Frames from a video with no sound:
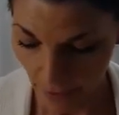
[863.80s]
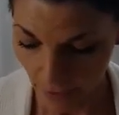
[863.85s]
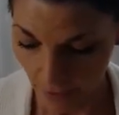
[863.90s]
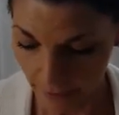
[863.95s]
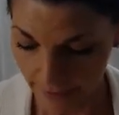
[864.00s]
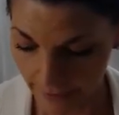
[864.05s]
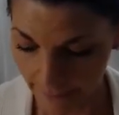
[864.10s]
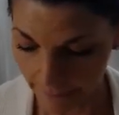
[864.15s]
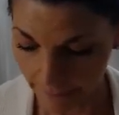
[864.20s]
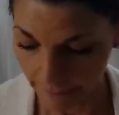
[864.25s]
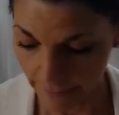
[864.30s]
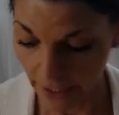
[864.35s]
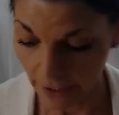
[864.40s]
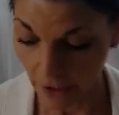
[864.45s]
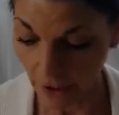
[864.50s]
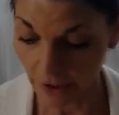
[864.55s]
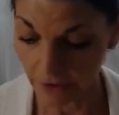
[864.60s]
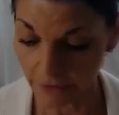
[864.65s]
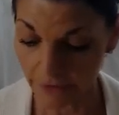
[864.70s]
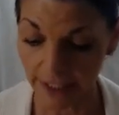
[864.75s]
All right.
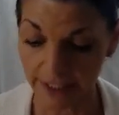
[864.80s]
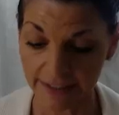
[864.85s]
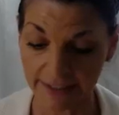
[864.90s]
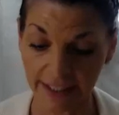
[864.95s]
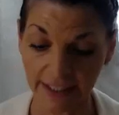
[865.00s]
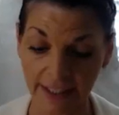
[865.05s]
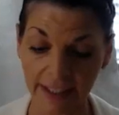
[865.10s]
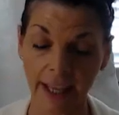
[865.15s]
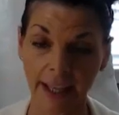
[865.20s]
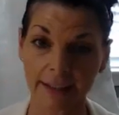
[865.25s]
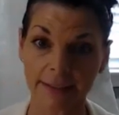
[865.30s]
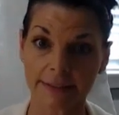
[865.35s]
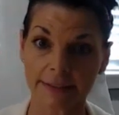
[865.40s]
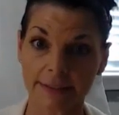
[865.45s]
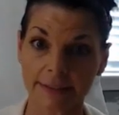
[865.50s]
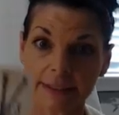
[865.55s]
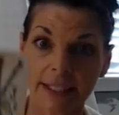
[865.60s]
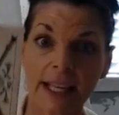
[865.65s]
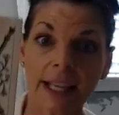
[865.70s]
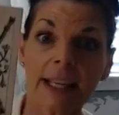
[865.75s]
And our advice again:
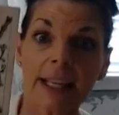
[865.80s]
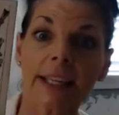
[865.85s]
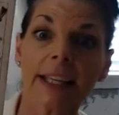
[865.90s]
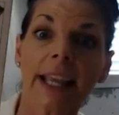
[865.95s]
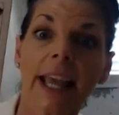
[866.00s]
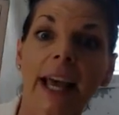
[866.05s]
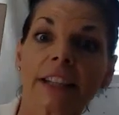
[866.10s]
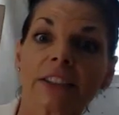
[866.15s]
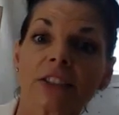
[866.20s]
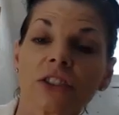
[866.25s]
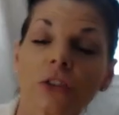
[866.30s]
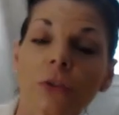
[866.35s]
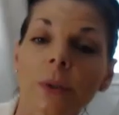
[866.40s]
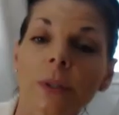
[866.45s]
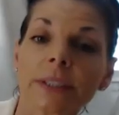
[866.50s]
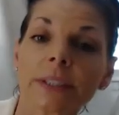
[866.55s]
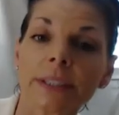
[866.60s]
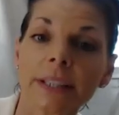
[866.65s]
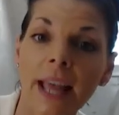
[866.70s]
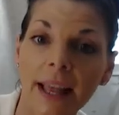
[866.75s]
cast
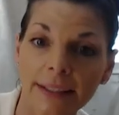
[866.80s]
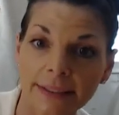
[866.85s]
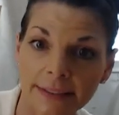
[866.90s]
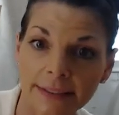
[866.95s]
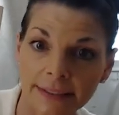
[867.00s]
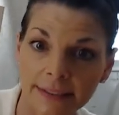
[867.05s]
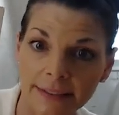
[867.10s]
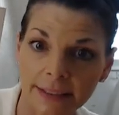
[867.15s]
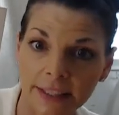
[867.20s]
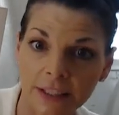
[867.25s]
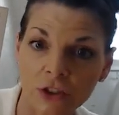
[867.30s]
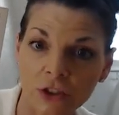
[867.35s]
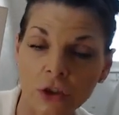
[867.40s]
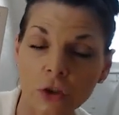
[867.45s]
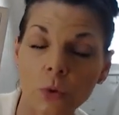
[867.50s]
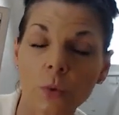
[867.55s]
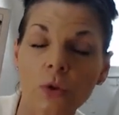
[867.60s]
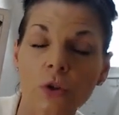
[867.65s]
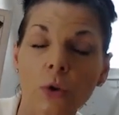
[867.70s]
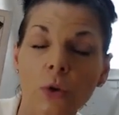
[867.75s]
your nets,
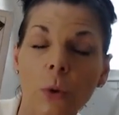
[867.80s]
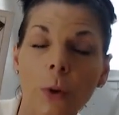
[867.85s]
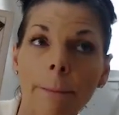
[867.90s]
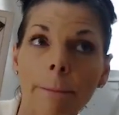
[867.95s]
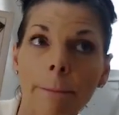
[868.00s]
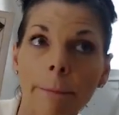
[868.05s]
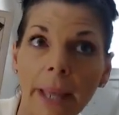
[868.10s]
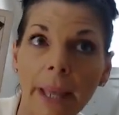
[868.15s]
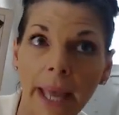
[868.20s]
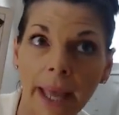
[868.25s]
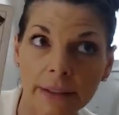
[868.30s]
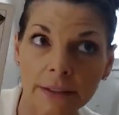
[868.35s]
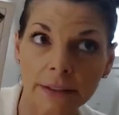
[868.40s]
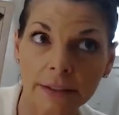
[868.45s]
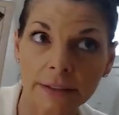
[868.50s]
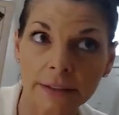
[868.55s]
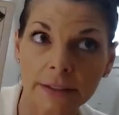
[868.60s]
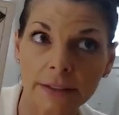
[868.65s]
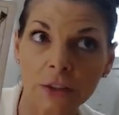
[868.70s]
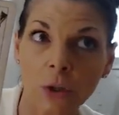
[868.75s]
choose your
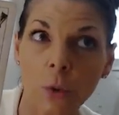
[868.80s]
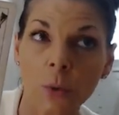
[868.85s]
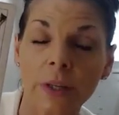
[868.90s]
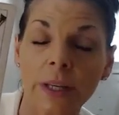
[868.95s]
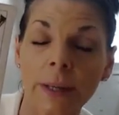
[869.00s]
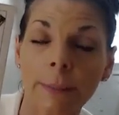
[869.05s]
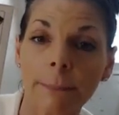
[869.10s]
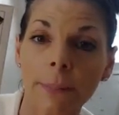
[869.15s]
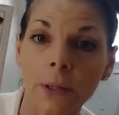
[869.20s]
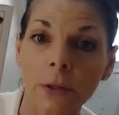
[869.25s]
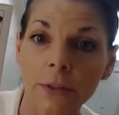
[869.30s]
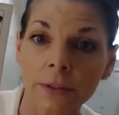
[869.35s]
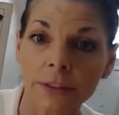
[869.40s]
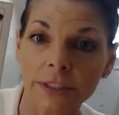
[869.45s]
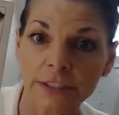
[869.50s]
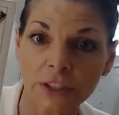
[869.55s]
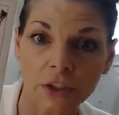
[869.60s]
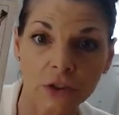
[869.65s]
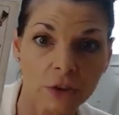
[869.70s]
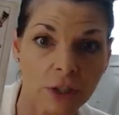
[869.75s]
battles. Don't get pulled
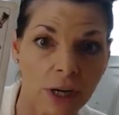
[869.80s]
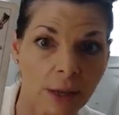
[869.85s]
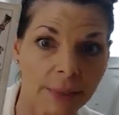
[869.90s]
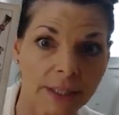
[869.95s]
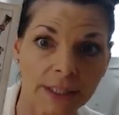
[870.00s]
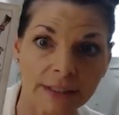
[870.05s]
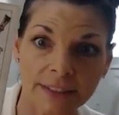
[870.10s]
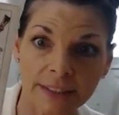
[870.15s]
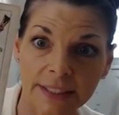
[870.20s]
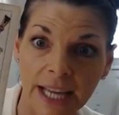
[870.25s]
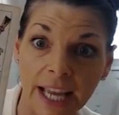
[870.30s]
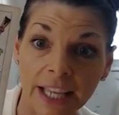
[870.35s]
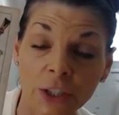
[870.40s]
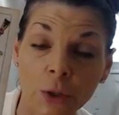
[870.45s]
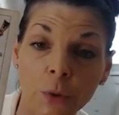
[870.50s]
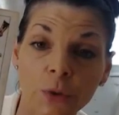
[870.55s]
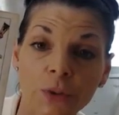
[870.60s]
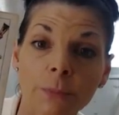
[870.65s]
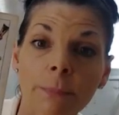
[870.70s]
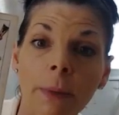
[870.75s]
into drama that's not
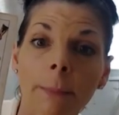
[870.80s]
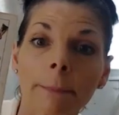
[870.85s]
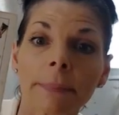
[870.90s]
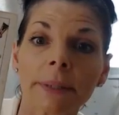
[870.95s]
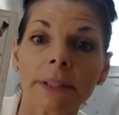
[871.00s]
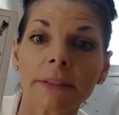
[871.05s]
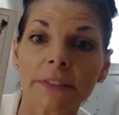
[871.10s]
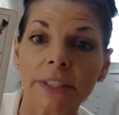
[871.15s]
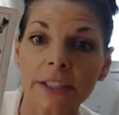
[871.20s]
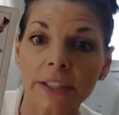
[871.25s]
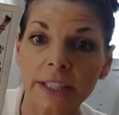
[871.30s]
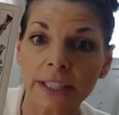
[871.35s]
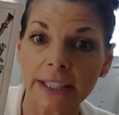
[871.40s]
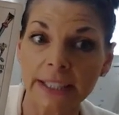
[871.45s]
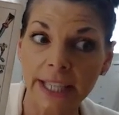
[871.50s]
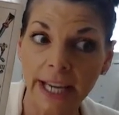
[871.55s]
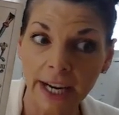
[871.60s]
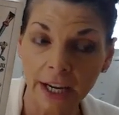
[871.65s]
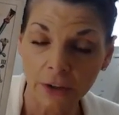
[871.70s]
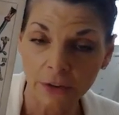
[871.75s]
yours, but be very
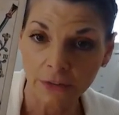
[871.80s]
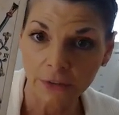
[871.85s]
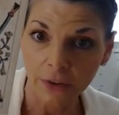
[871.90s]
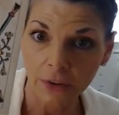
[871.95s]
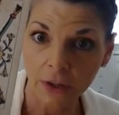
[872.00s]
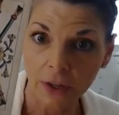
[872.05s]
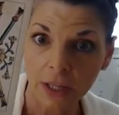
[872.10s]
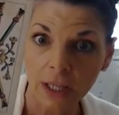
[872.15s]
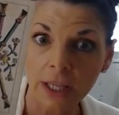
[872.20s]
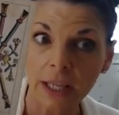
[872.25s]
careful